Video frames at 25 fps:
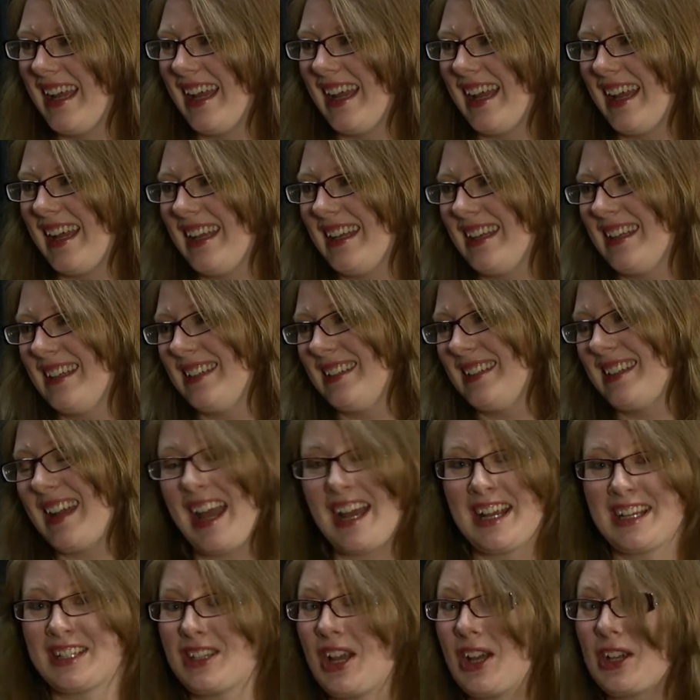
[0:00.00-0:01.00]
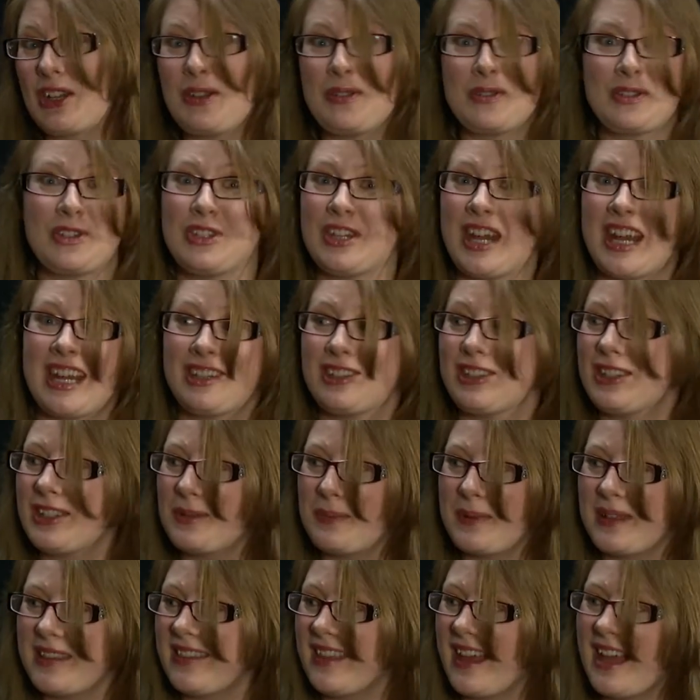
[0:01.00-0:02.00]
and I saw huge changes
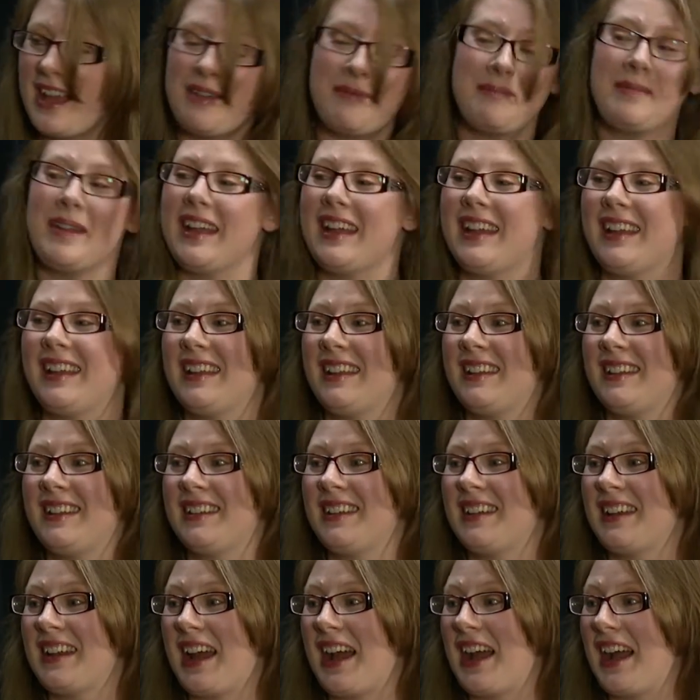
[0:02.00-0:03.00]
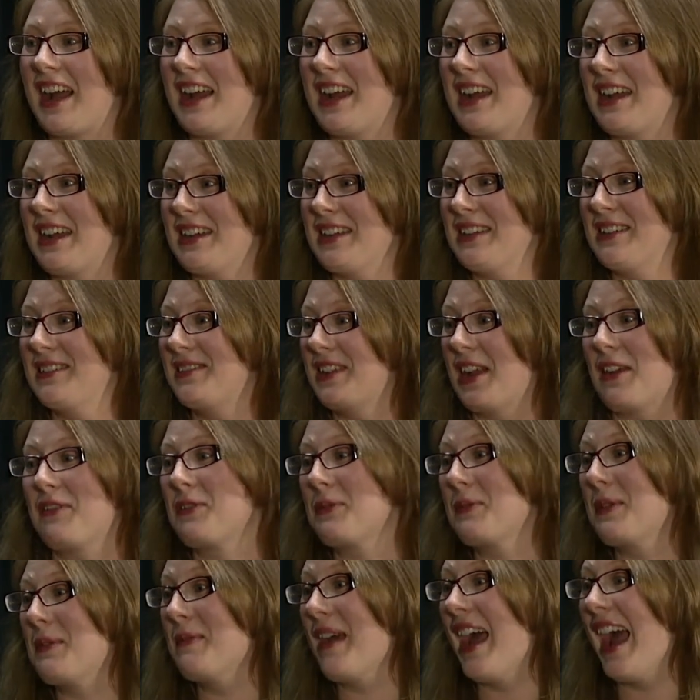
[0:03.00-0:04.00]
with them, and I never
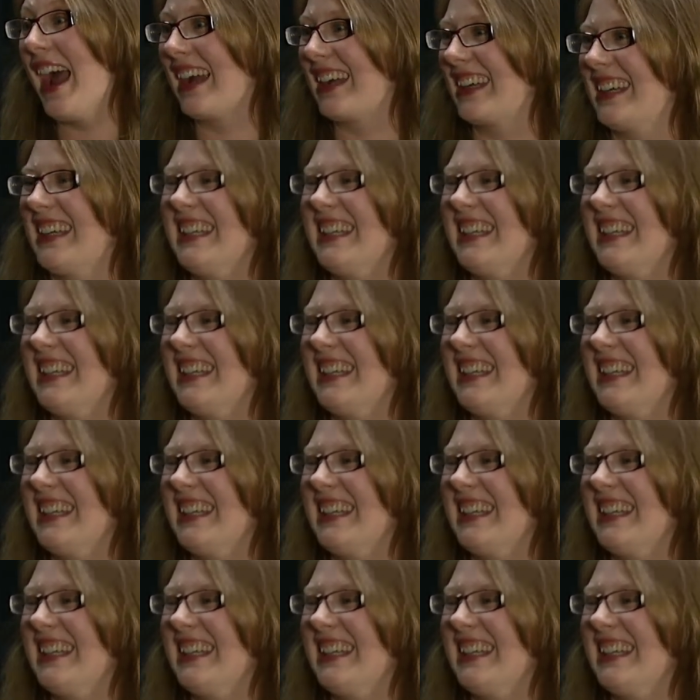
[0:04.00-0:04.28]
went back.